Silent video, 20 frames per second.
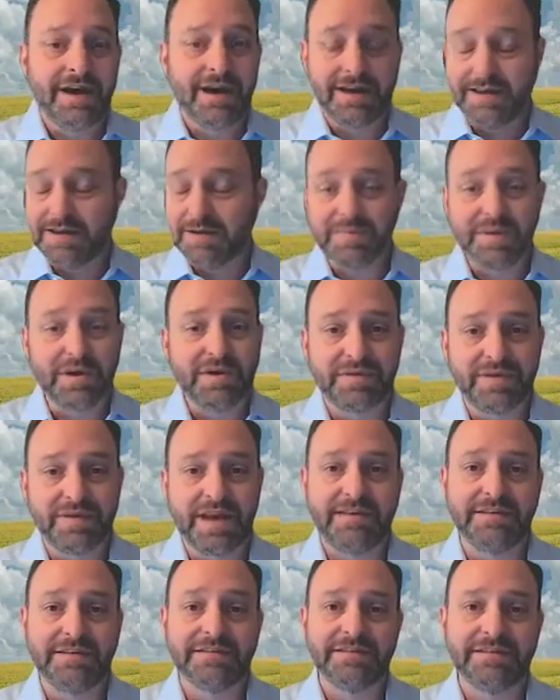in both
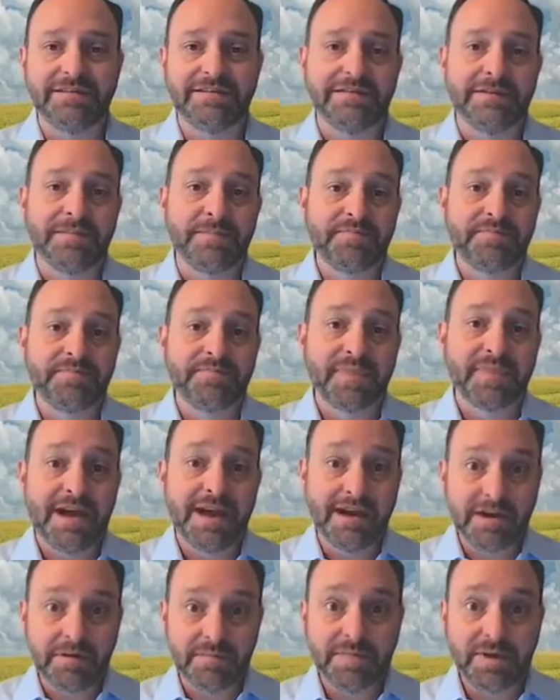cases.
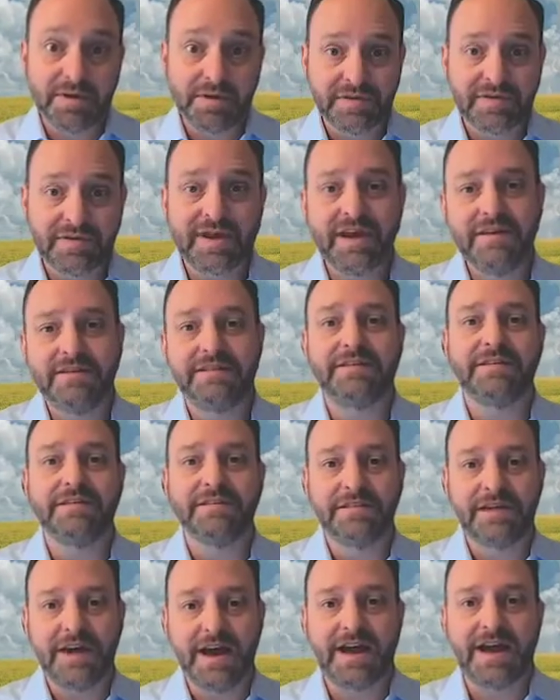And in both
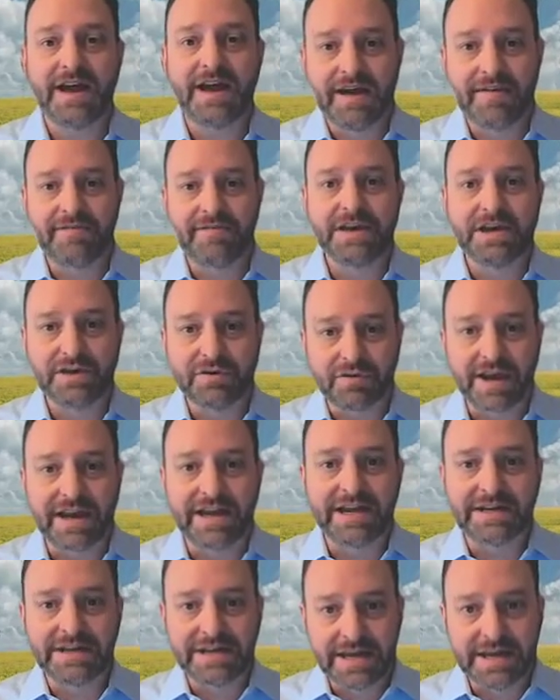cases, not having
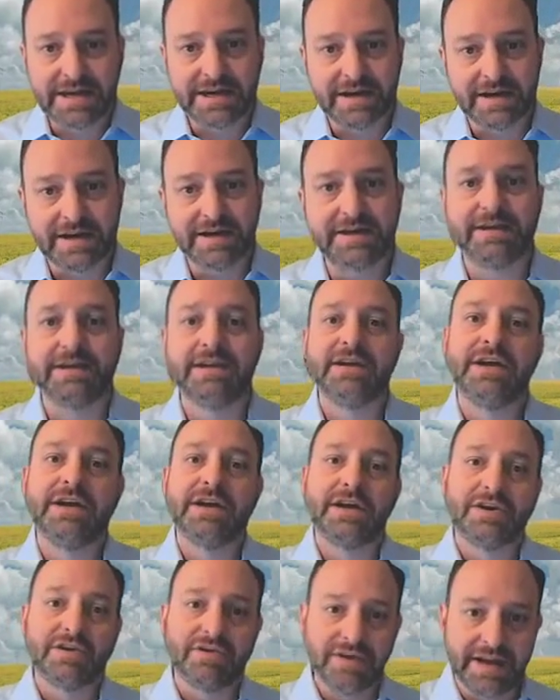great data
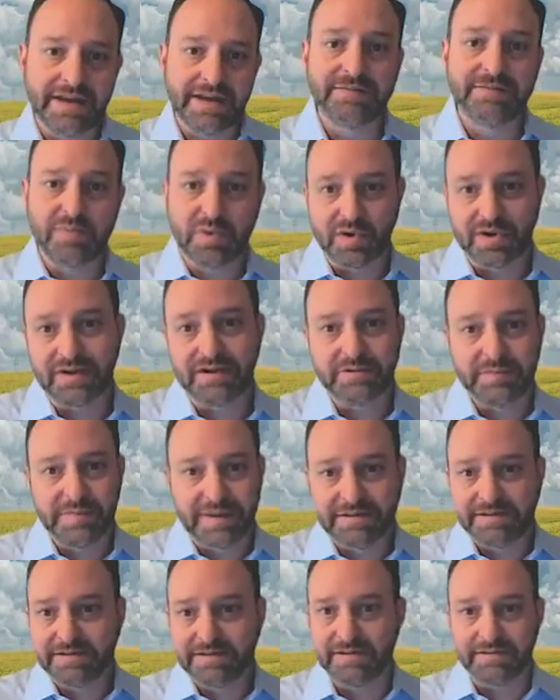creates more
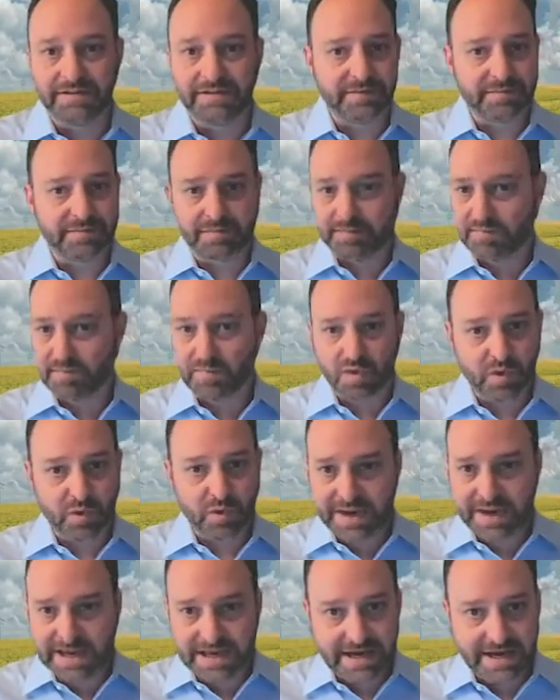expenses, more
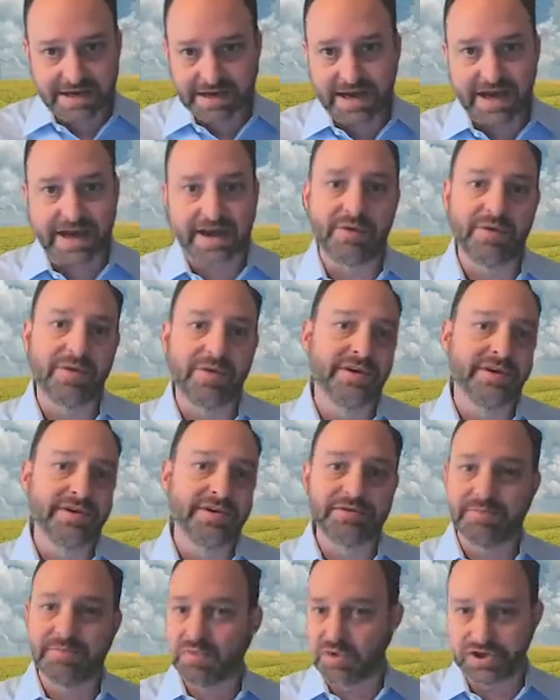weekend
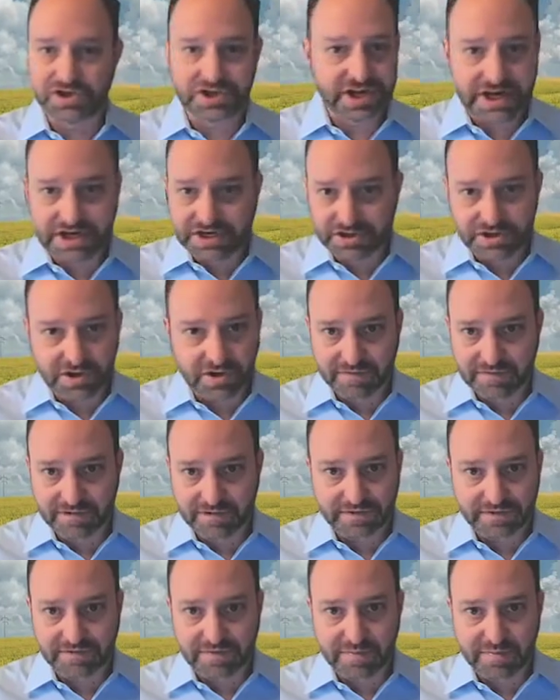hours, more
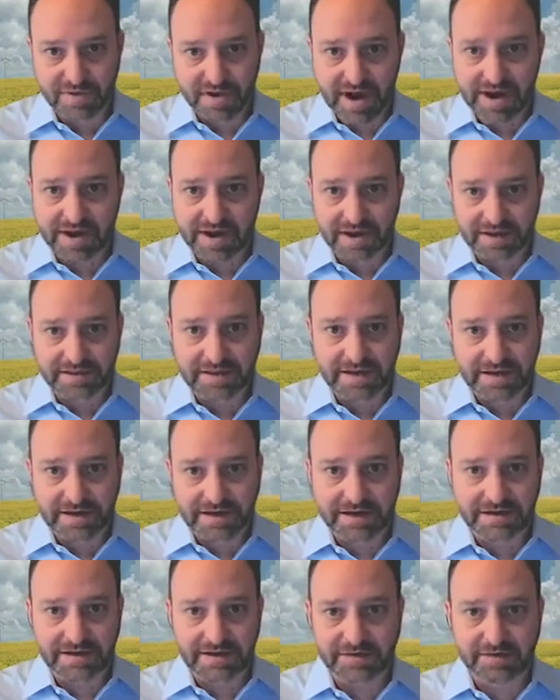changeovers for product that you
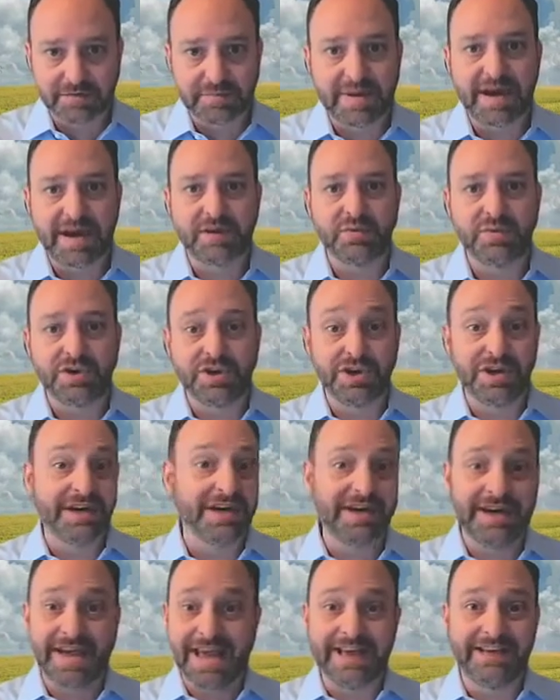didn't expect when you get
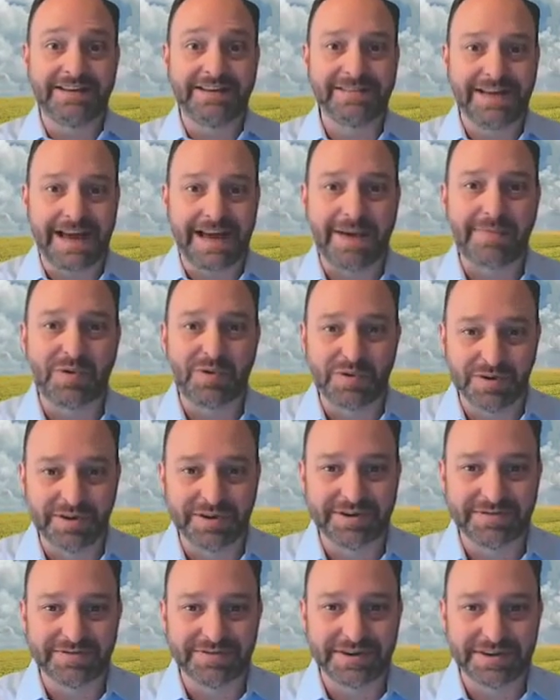an ASAP
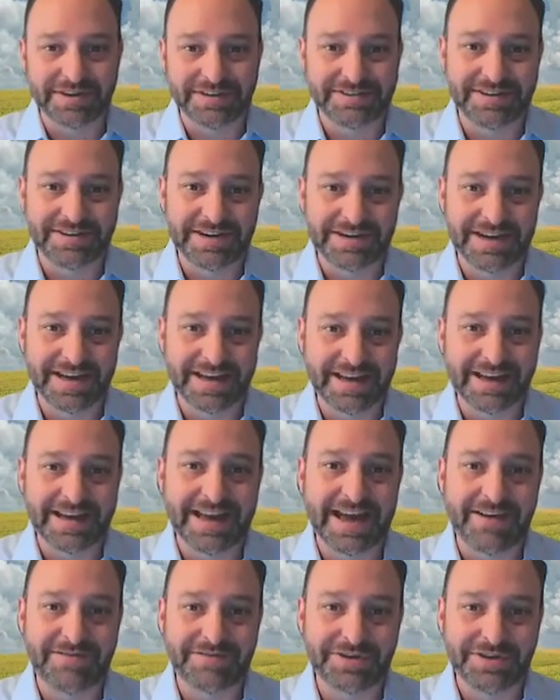order for a Sunday
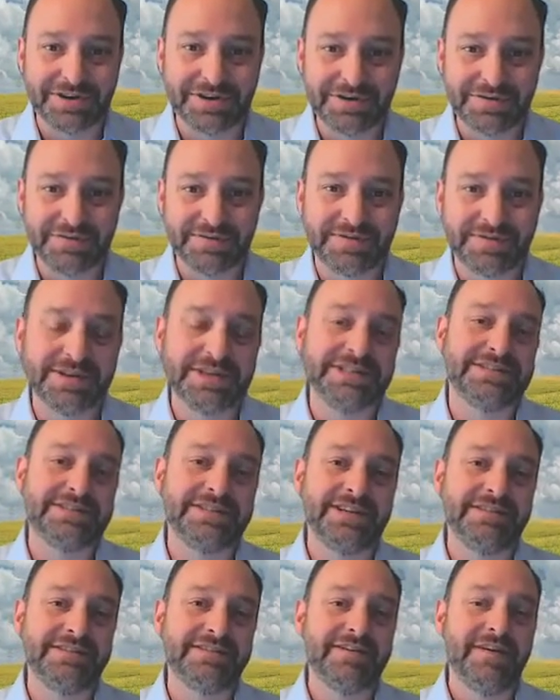afternoon, for
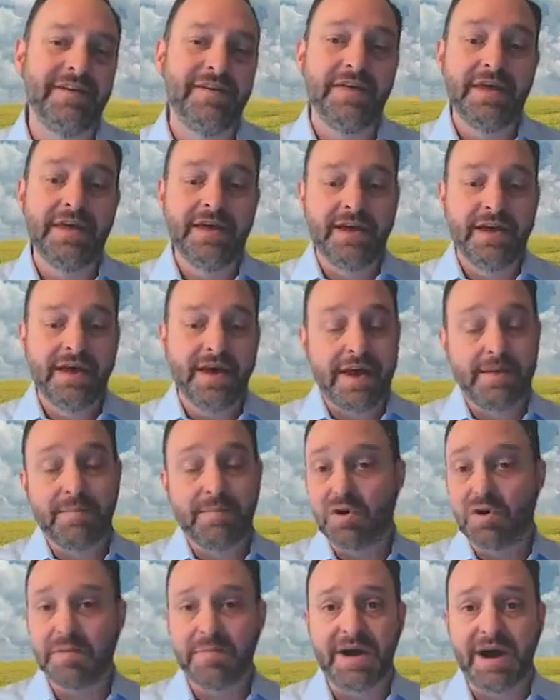instance, and
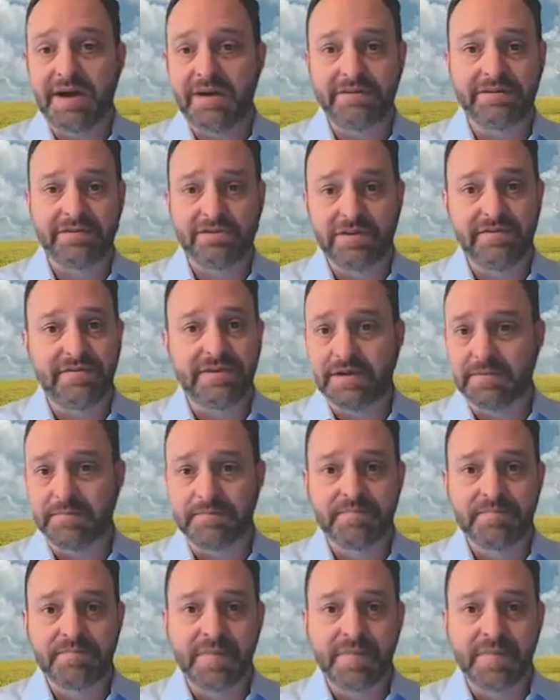more miles driven.